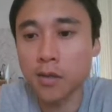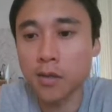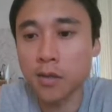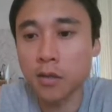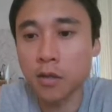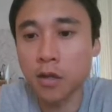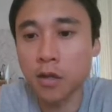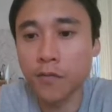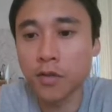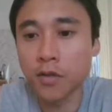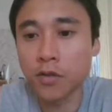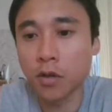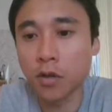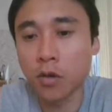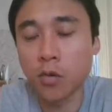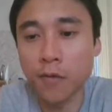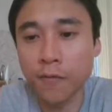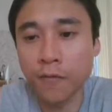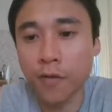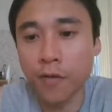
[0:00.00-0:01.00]
If he's got
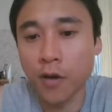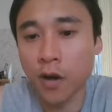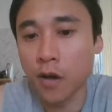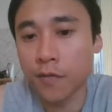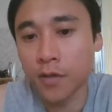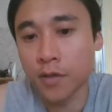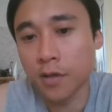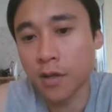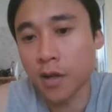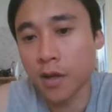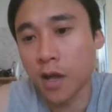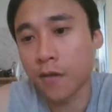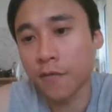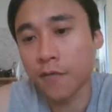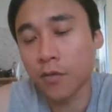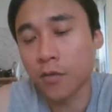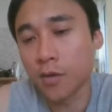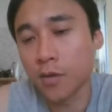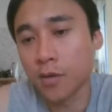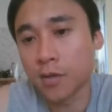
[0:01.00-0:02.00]
queen 5, he's going to have
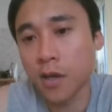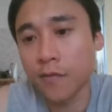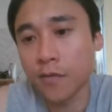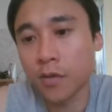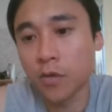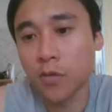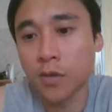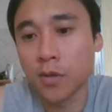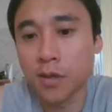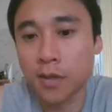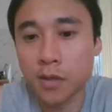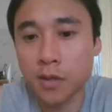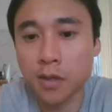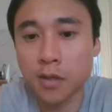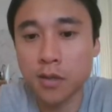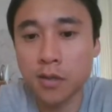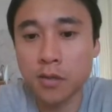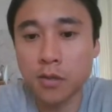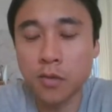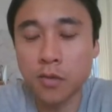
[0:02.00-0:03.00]
queen 7, queen
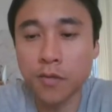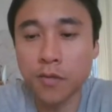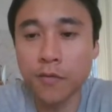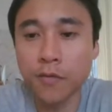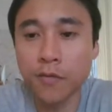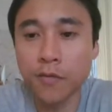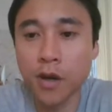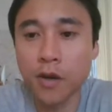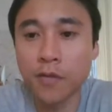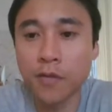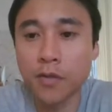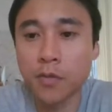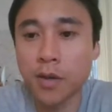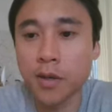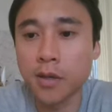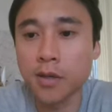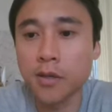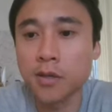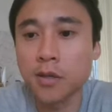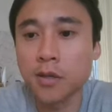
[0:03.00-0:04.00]
6, queen 5 of
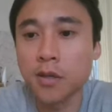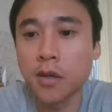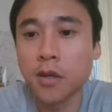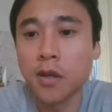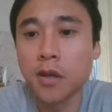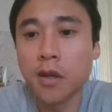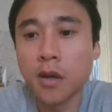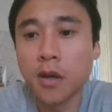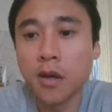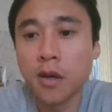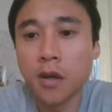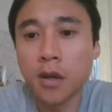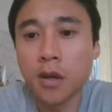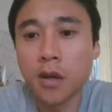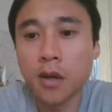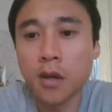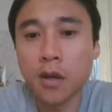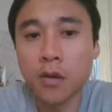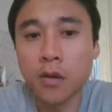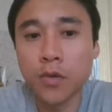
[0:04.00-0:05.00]
spades,
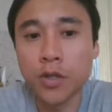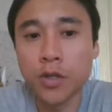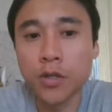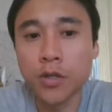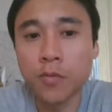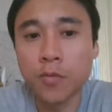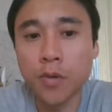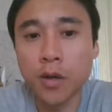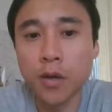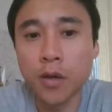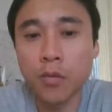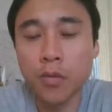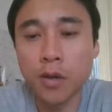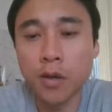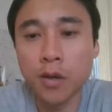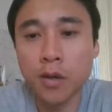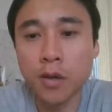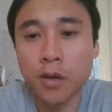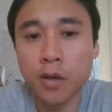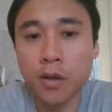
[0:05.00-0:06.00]
which is why
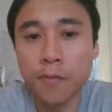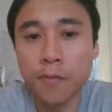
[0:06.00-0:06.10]
we